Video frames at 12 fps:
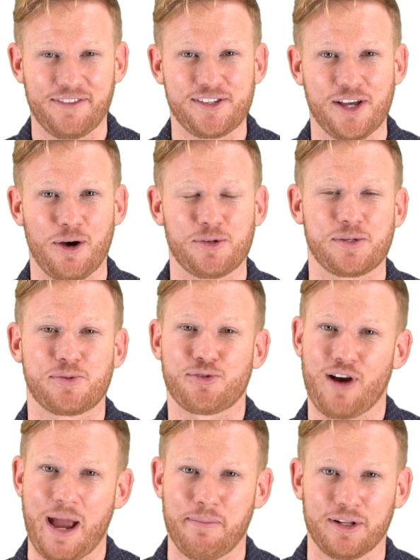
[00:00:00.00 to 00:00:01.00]
If so,
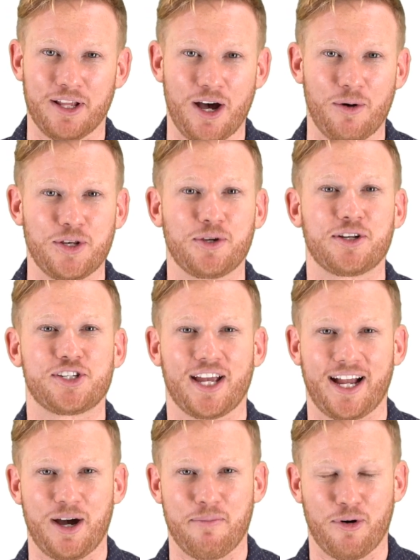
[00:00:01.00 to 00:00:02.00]
subscribe below and you can
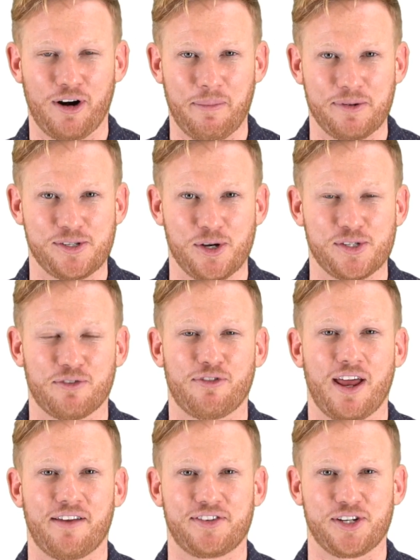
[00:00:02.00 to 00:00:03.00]
check out more episodes of
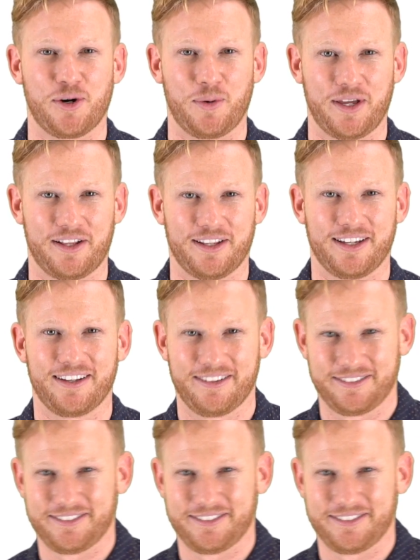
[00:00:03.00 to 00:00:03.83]
Run Up Show Weekly.